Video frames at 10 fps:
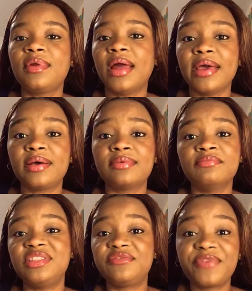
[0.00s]
like
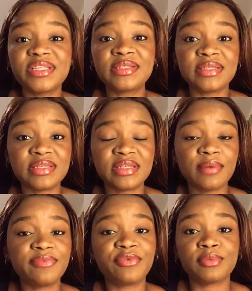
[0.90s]
different
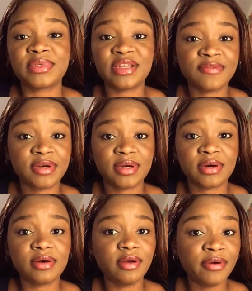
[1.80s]
system from
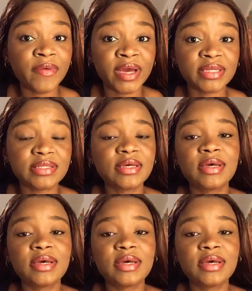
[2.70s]
Stavanger, right?